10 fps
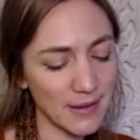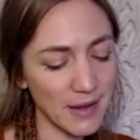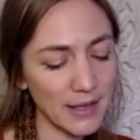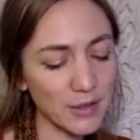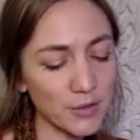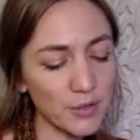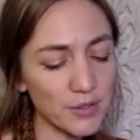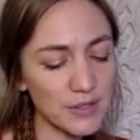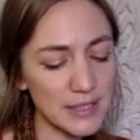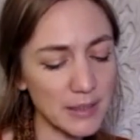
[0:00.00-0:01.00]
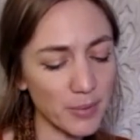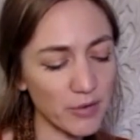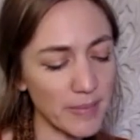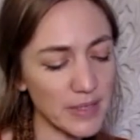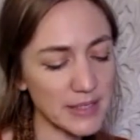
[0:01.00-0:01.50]
I cruise the
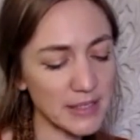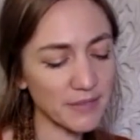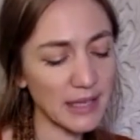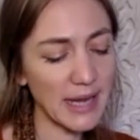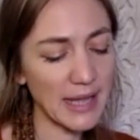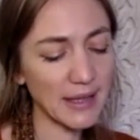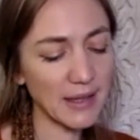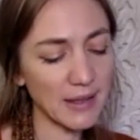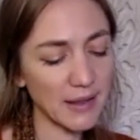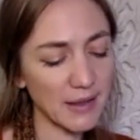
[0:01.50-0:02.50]
perimeters of the lake,